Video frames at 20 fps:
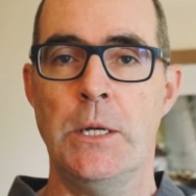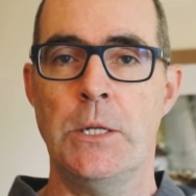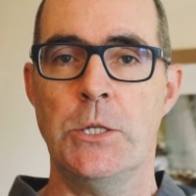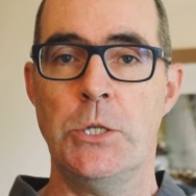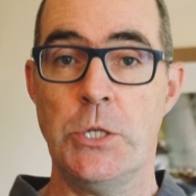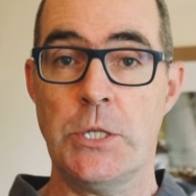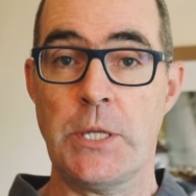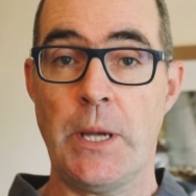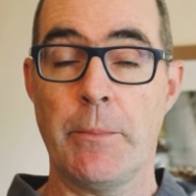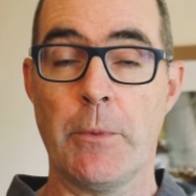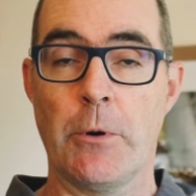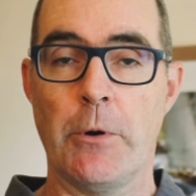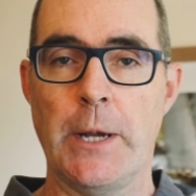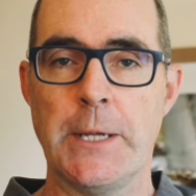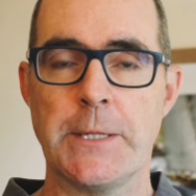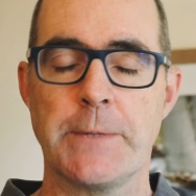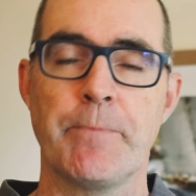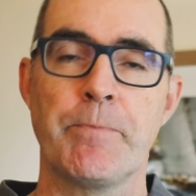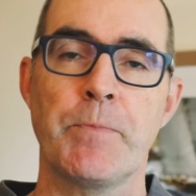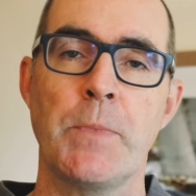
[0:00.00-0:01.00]
To
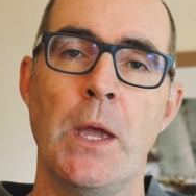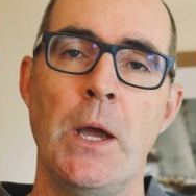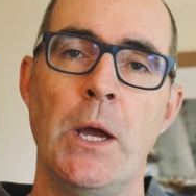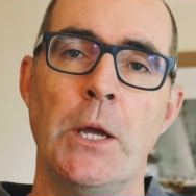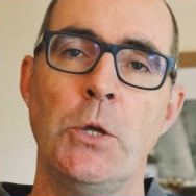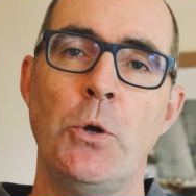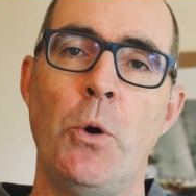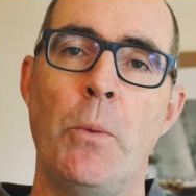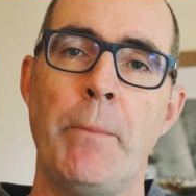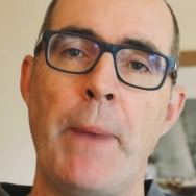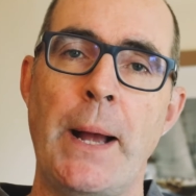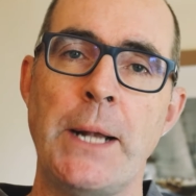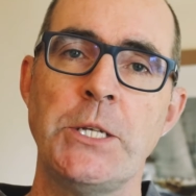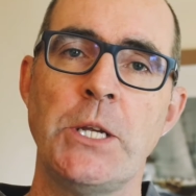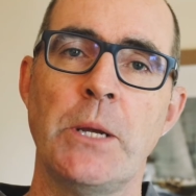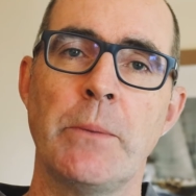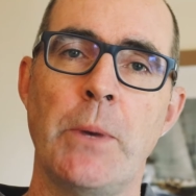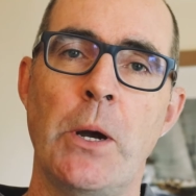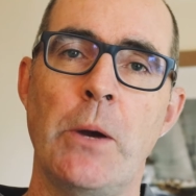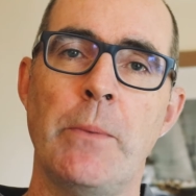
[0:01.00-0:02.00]
summarize, your
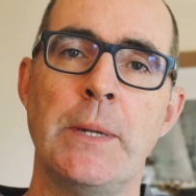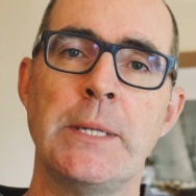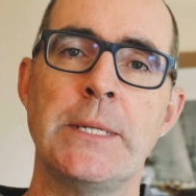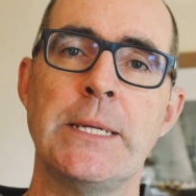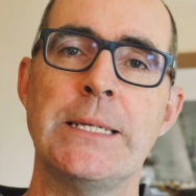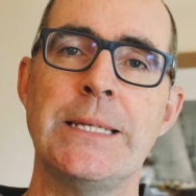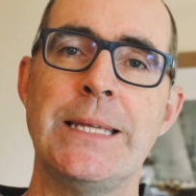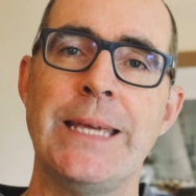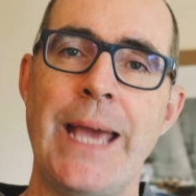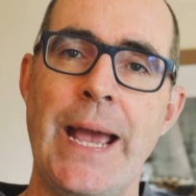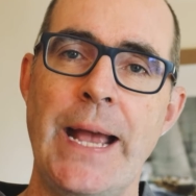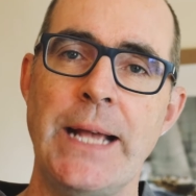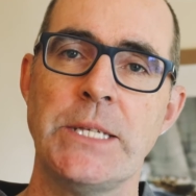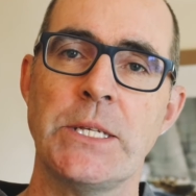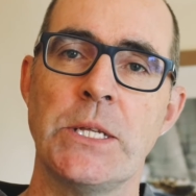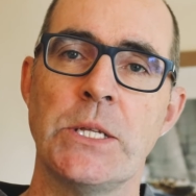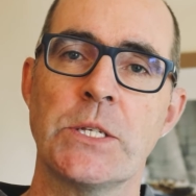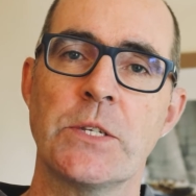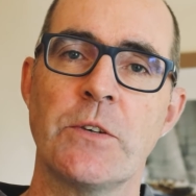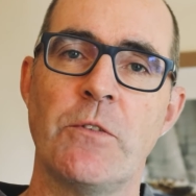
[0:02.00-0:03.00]
magic moment is the
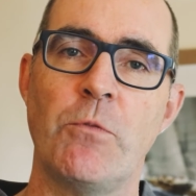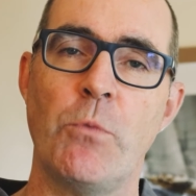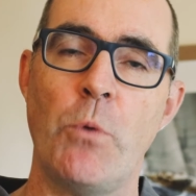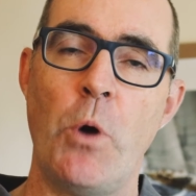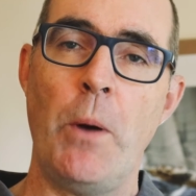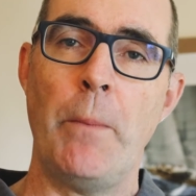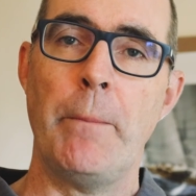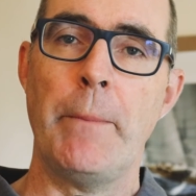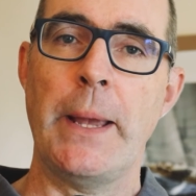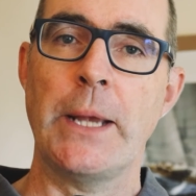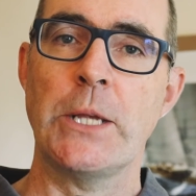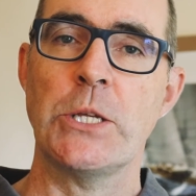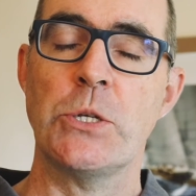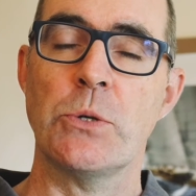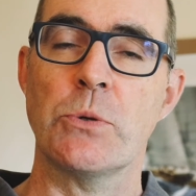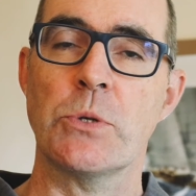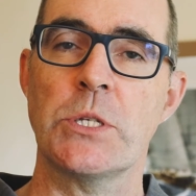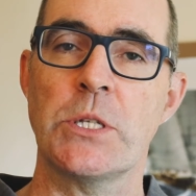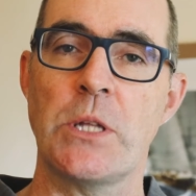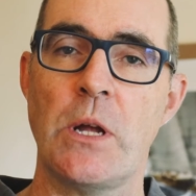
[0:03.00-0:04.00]
essence of what makes
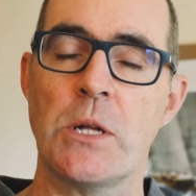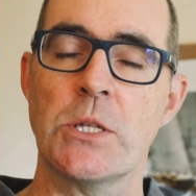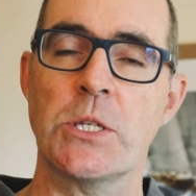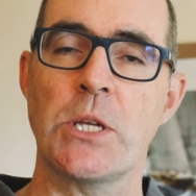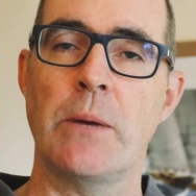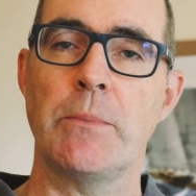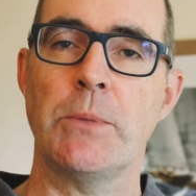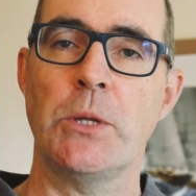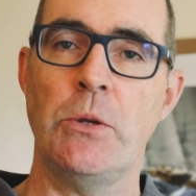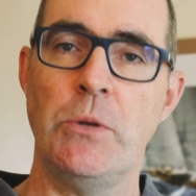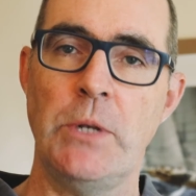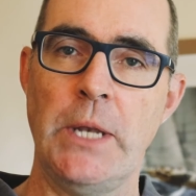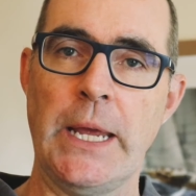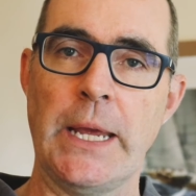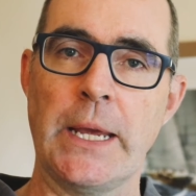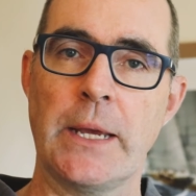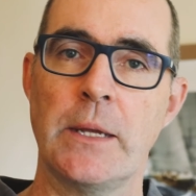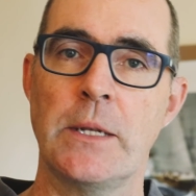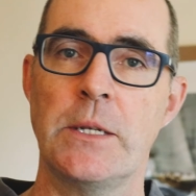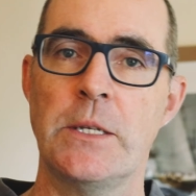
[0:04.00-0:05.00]
your startup
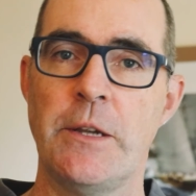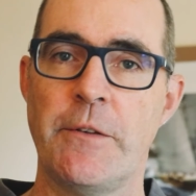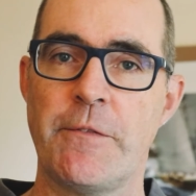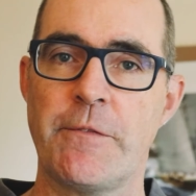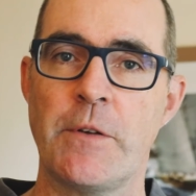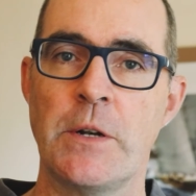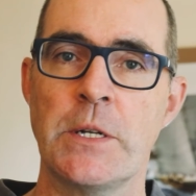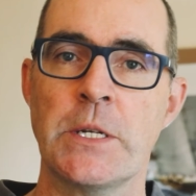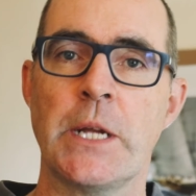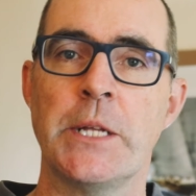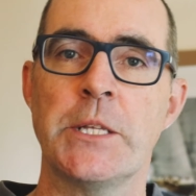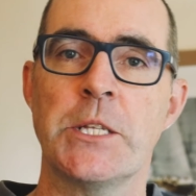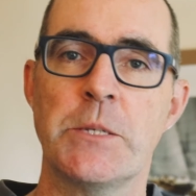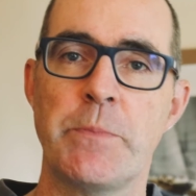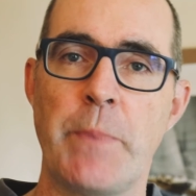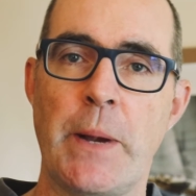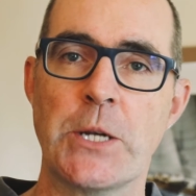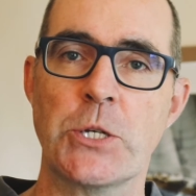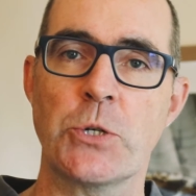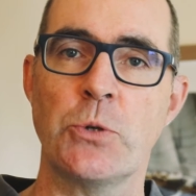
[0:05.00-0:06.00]
unique, different, and
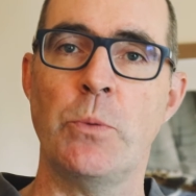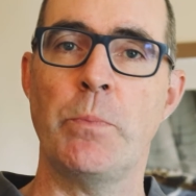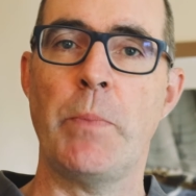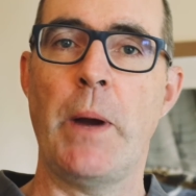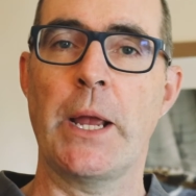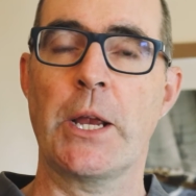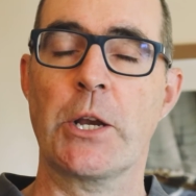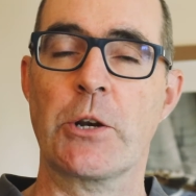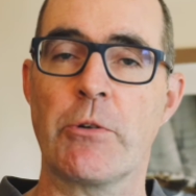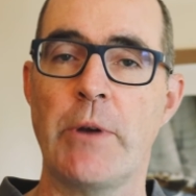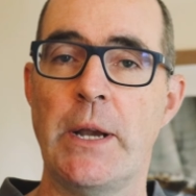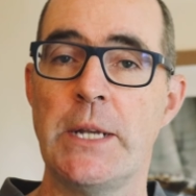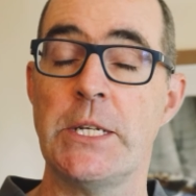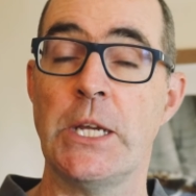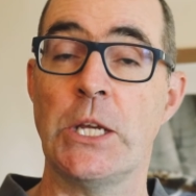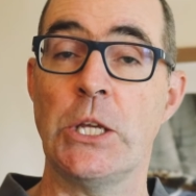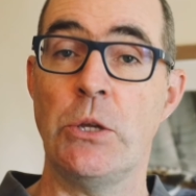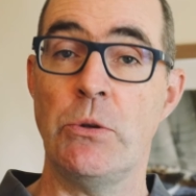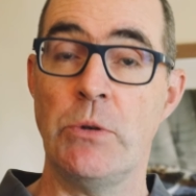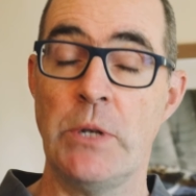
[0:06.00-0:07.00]
special by
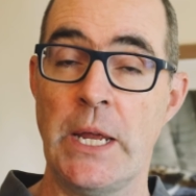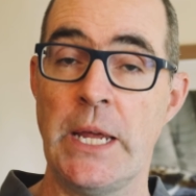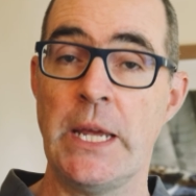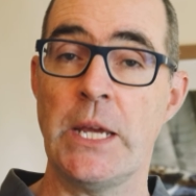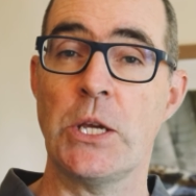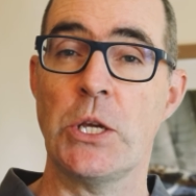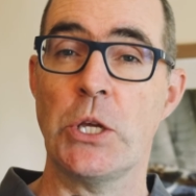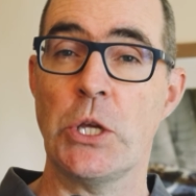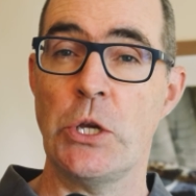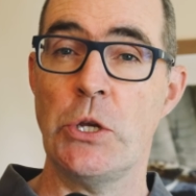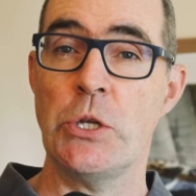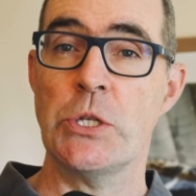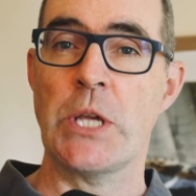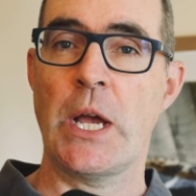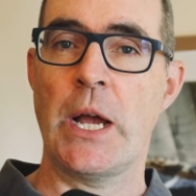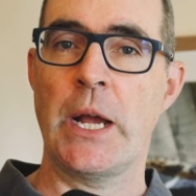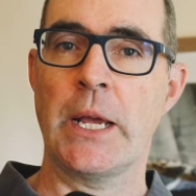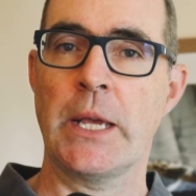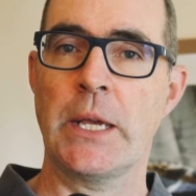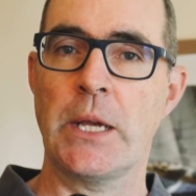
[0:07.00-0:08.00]
creating unique user
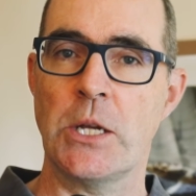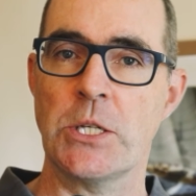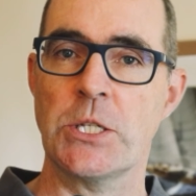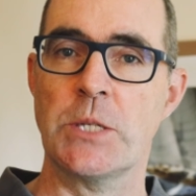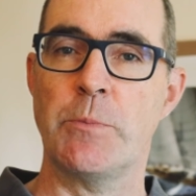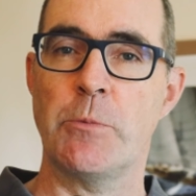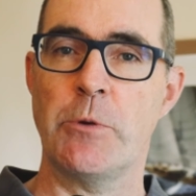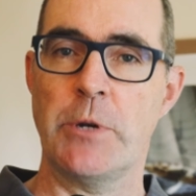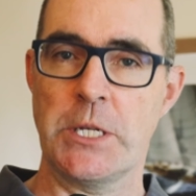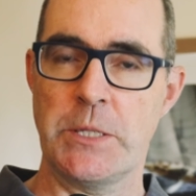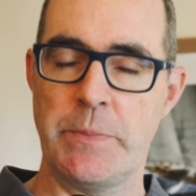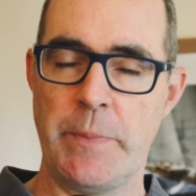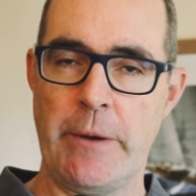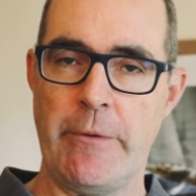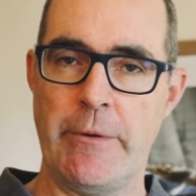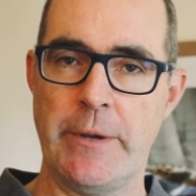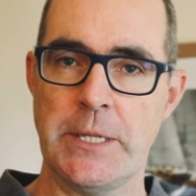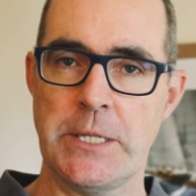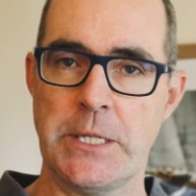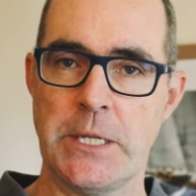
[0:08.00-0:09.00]
and customer
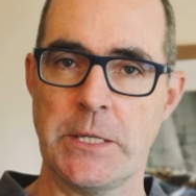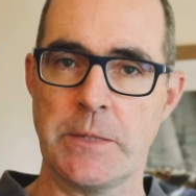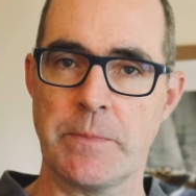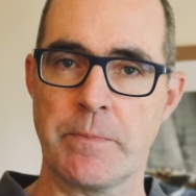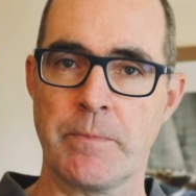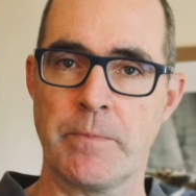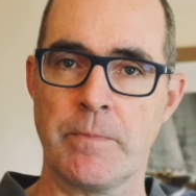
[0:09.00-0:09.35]
experiences.